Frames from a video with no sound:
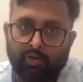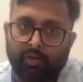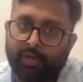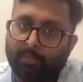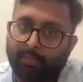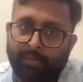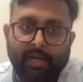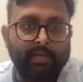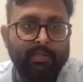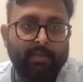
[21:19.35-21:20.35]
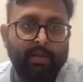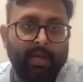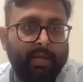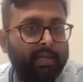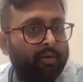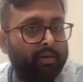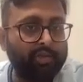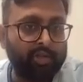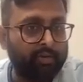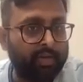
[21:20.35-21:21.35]
So it depends. I
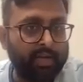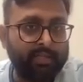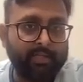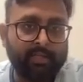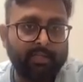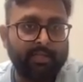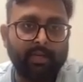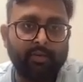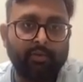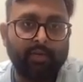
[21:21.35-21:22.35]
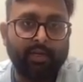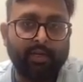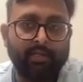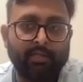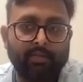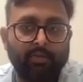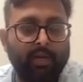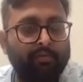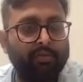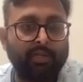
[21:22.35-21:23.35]
cannot generalize it and tell you that it is, you
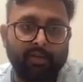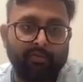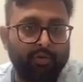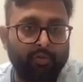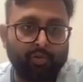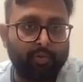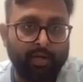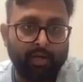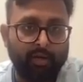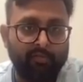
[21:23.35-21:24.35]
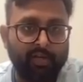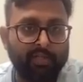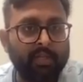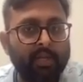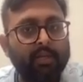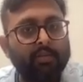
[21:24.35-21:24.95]
have to study for 2-2.5 hours.